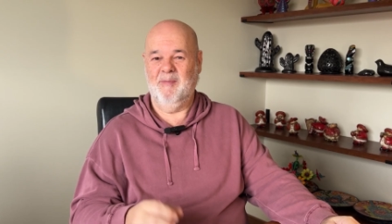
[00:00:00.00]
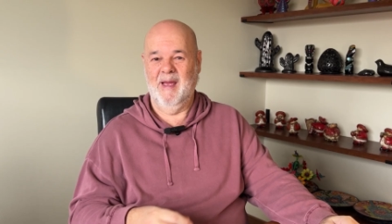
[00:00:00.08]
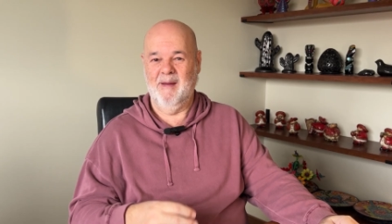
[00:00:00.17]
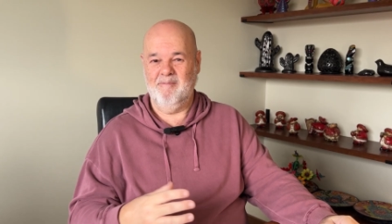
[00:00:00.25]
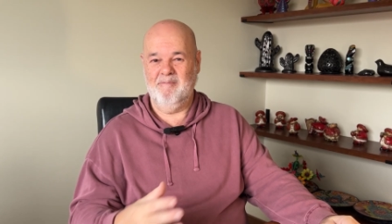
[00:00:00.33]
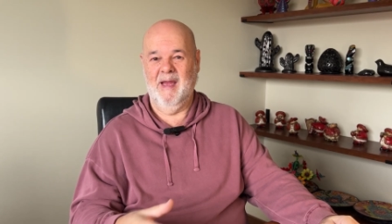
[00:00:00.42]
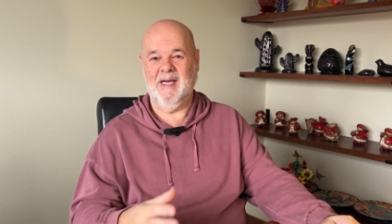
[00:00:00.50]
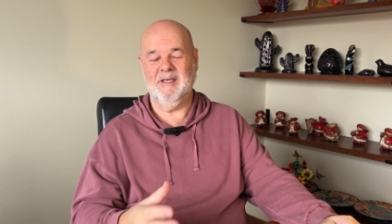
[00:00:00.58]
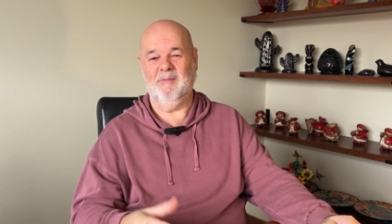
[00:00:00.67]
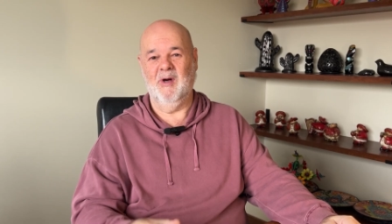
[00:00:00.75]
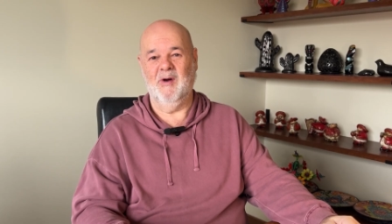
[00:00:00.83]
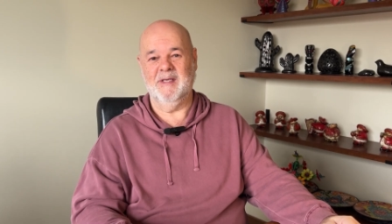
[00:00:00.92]
about
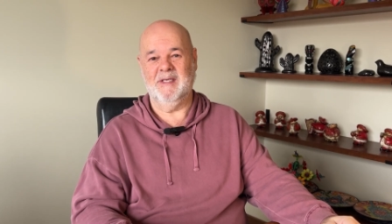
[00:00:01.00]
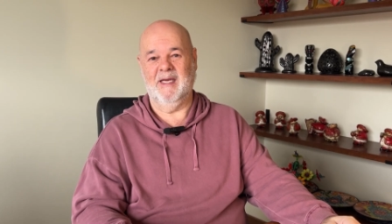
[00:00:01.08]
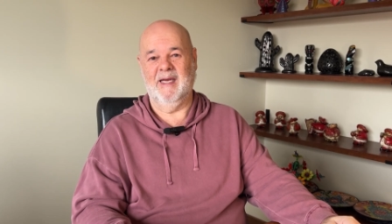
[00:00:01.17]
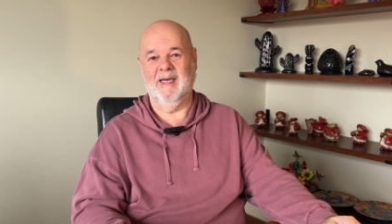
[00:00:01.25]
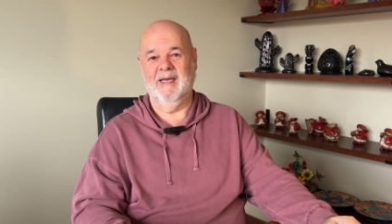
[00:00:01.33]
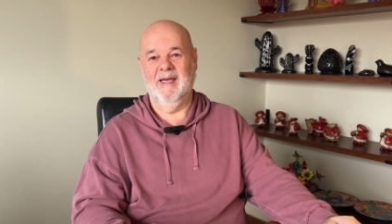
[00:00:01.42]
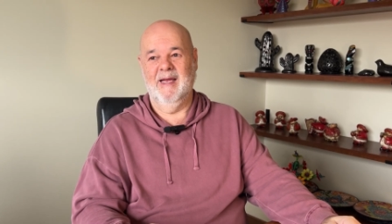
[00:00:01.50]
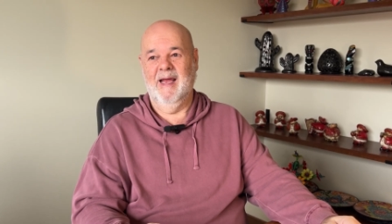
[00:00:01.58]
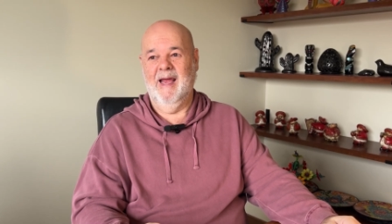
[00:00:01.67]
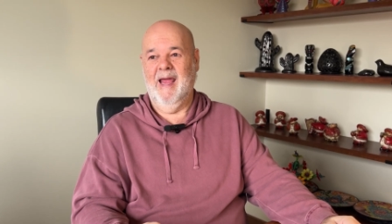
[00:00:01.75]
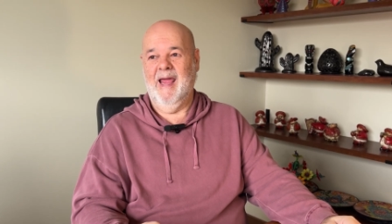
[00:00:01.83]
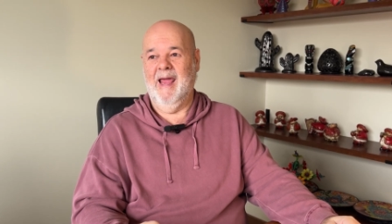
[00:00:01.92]
maximizing
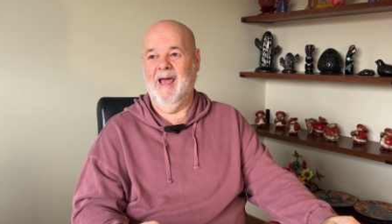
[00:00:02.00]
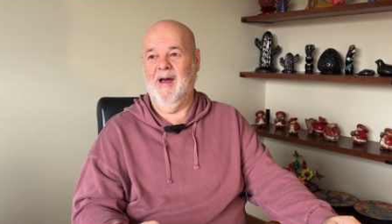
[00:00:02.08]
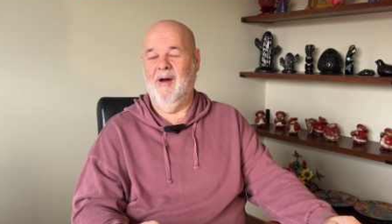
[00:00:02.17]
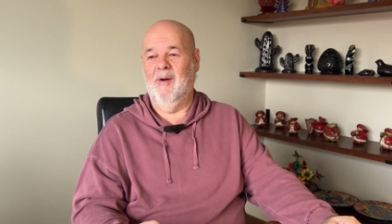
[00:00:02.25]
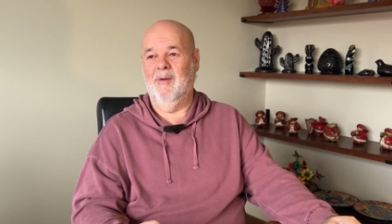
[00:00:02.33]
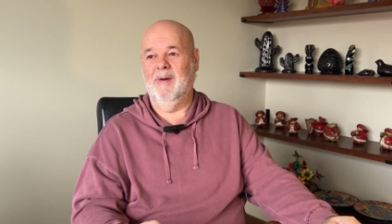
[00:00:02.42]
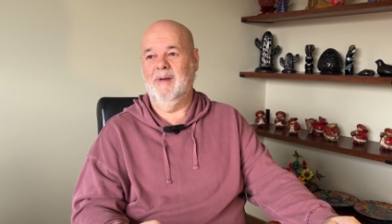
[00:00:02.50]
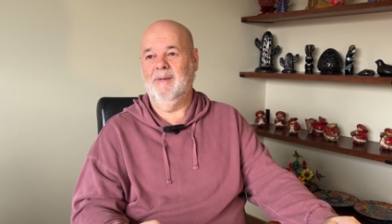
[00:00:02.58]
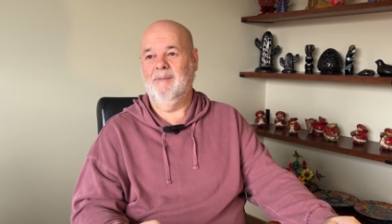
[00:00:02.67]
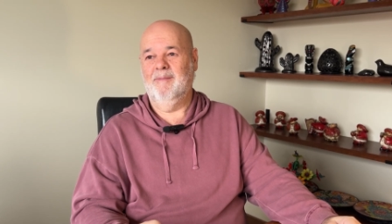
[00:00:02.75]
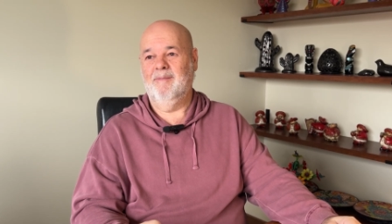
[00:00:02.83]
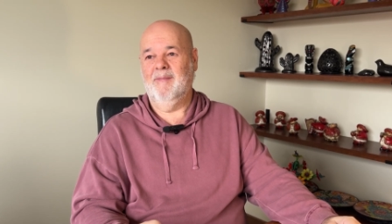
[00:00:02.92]
our
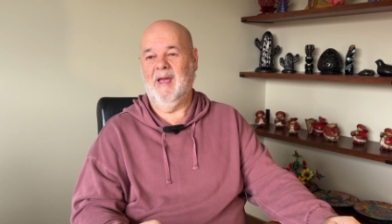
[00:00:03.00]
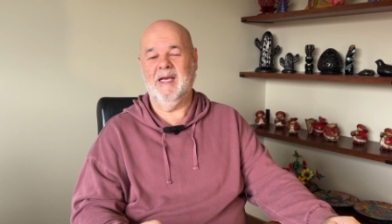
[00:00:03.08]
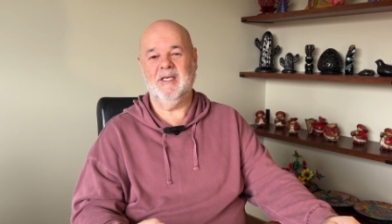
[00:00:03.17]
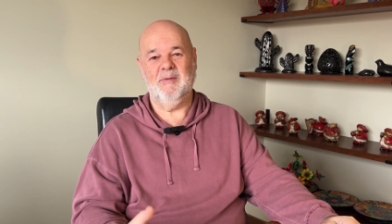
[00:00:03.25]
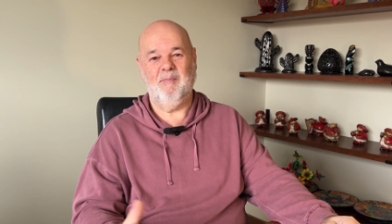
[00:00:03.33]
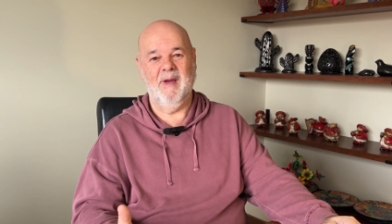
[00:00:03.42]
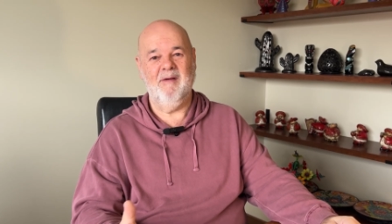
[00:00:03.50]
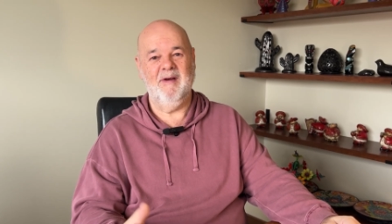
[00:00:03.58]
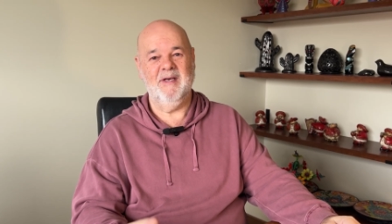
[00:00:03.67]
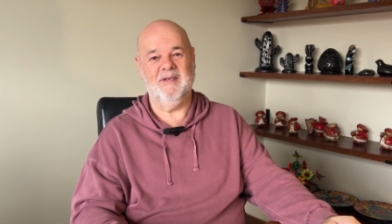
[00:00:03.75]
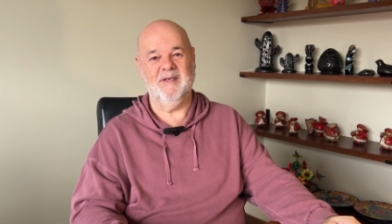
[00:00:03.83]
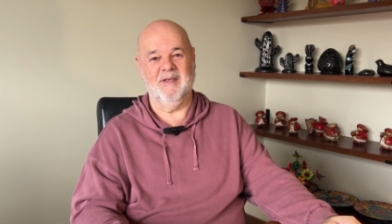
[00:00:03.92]

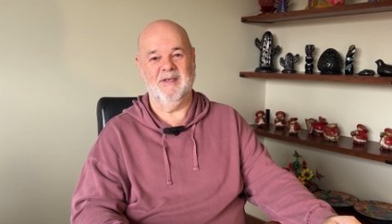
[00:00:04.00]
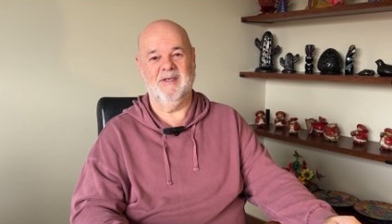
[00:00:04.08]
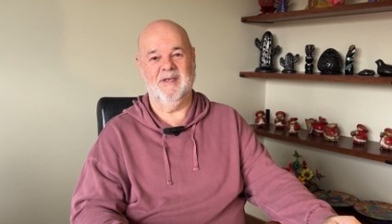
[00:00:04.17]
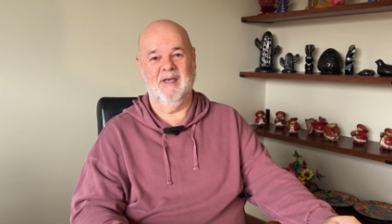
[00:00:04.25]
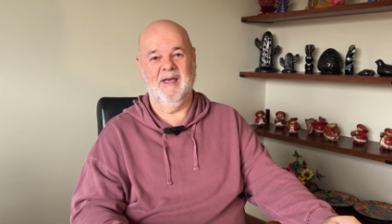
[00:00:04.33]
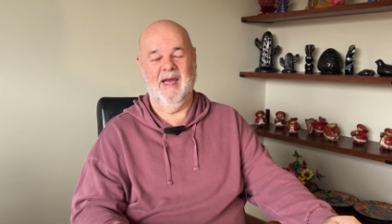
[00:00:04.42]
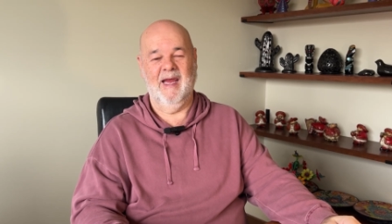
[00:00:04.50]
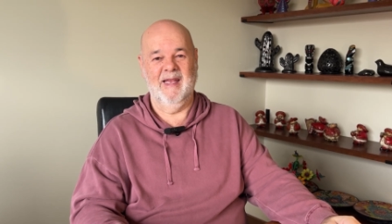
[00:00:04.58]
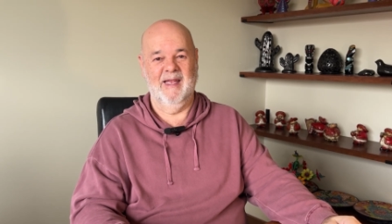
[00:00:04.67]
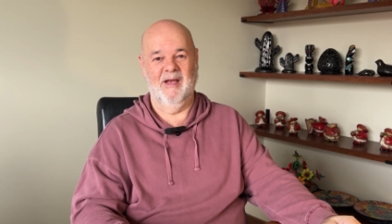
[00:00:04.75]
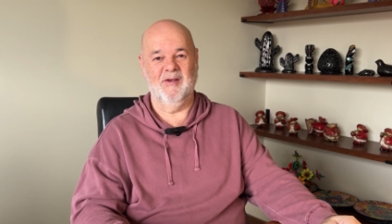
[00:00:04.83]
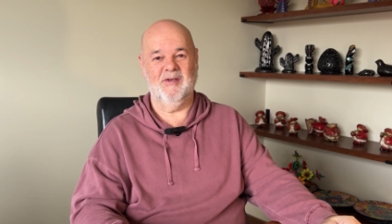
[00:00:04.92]
experiences
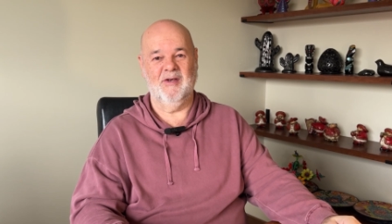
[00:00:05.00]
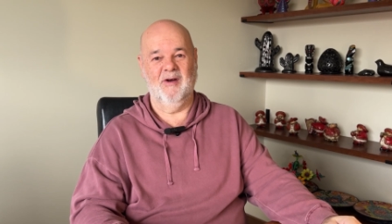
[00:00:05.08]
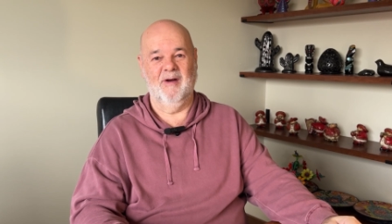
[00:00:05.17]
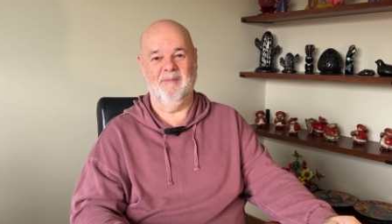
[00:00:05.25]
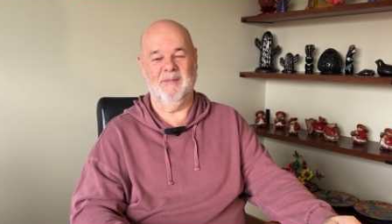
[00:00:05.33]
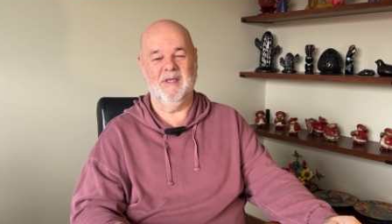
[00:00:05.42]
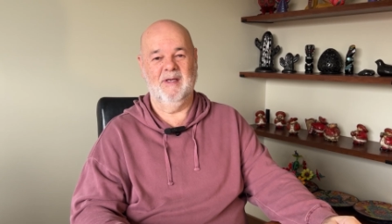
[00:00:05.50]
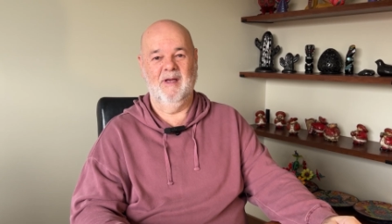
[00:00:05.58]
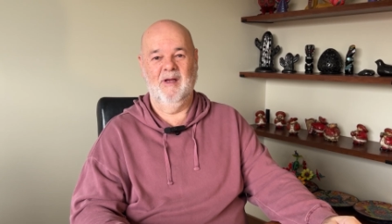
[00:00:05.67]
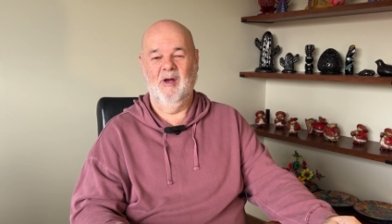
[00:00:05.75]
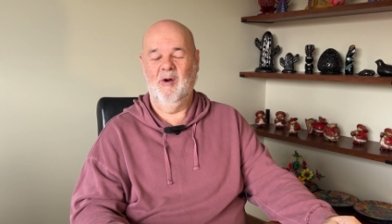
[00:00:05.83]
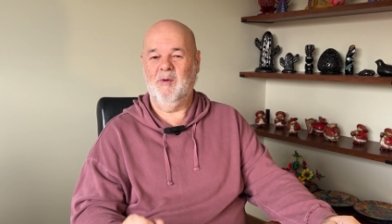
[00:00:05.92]
in those times,
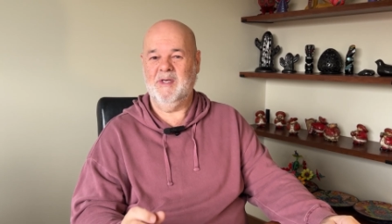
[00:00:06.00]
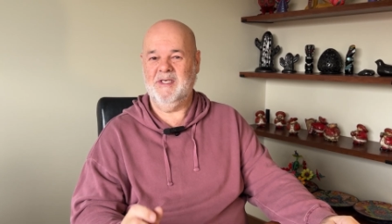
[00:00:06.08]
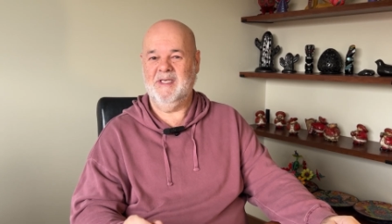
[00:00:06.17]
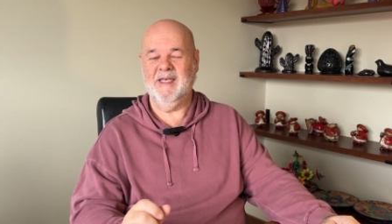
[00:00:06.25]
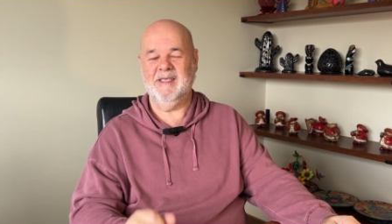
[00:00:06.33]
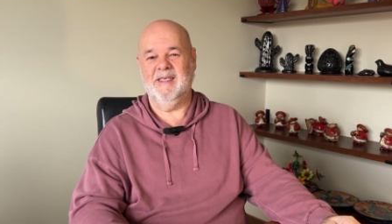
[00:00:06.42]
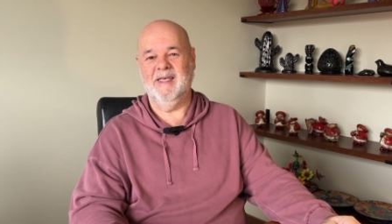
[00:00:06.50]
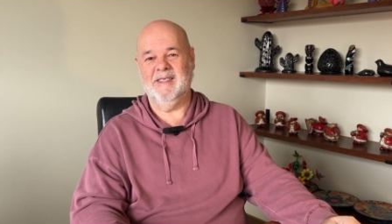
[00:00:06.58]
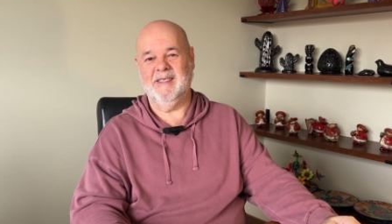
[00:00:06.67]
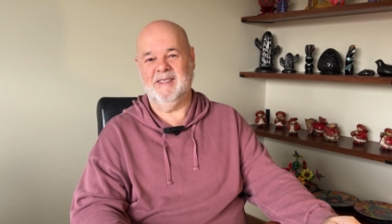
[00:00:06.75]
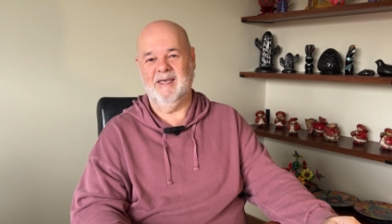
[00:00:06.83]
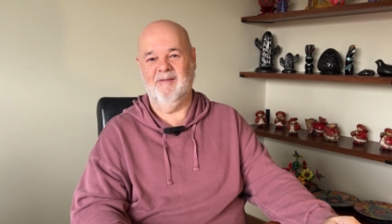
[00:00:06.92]
which doesn't
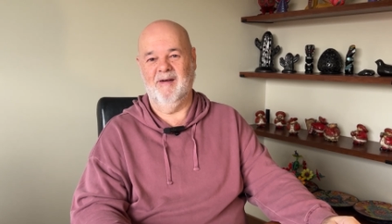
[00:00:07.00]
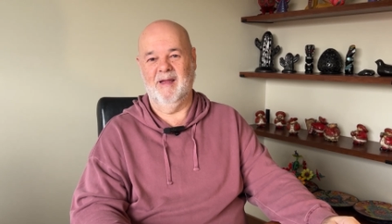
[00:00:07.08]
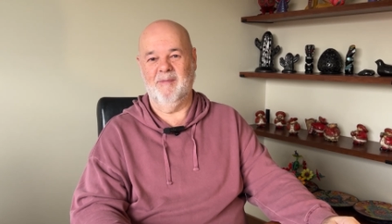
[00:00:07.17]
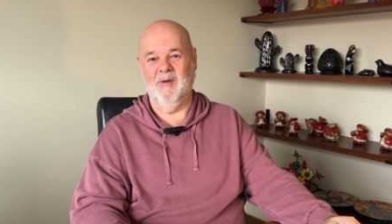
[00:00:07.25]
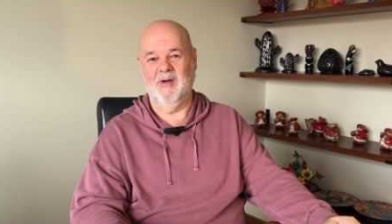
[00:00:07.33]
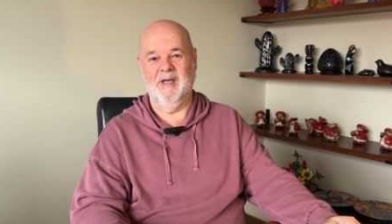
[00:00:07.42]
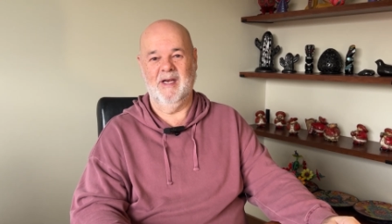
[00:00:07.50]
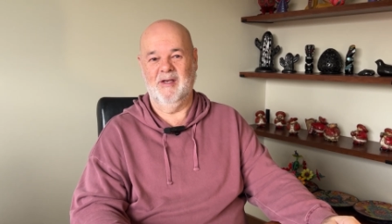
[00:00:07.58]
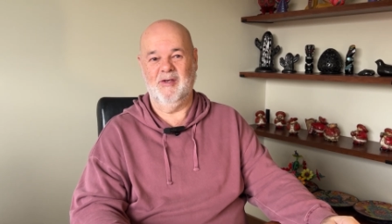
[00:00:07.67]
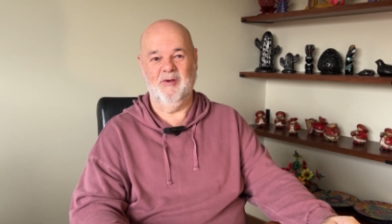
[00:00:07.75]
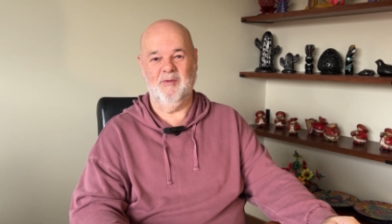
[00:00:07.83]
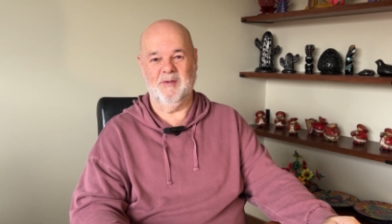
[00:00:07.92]
necessarily mean
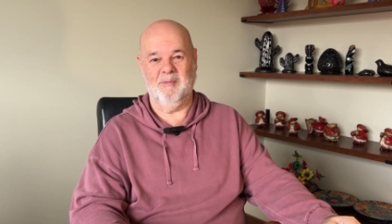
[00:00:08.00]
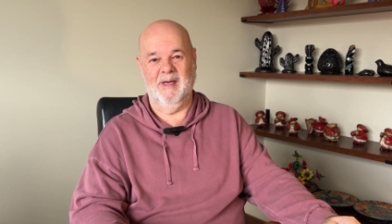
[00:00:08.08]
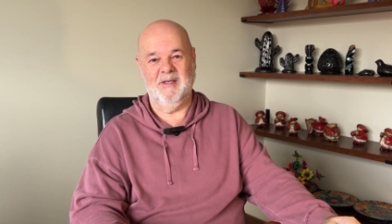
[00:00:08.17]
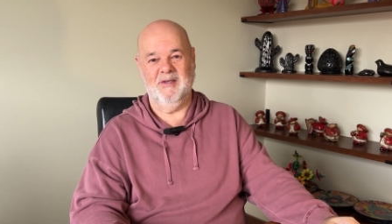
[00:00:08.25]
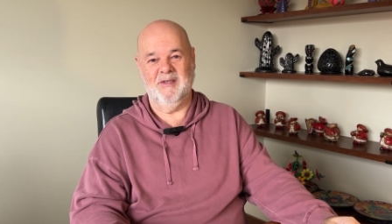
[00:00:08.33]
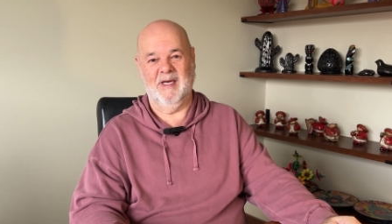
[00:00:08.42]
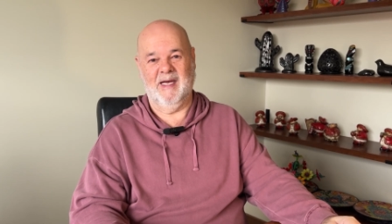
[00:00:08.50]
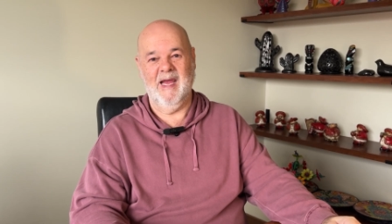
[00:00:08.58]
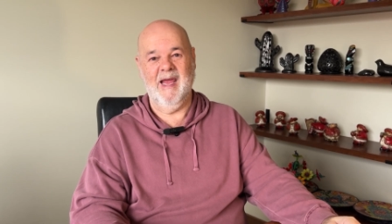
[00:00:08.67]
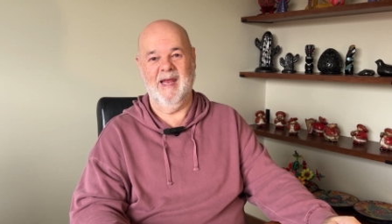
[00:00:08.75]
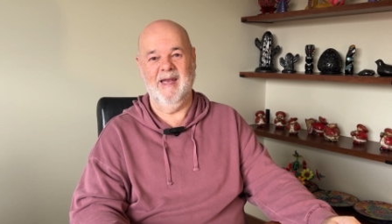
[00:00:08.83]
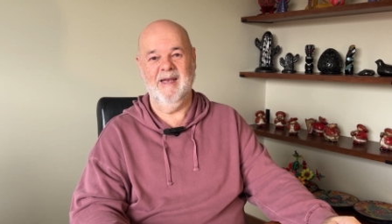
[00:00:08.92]
do as much as you
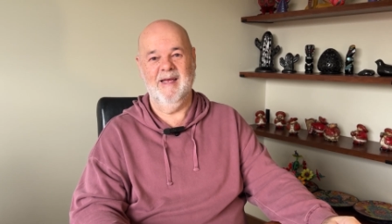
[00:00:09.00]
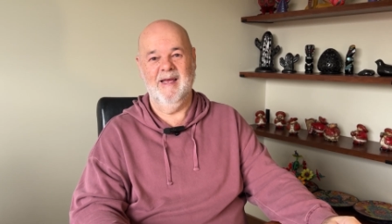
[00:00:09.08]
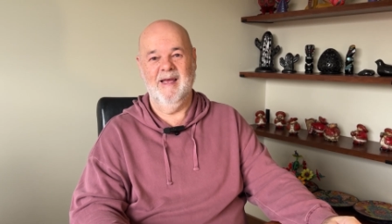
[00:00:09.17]
can.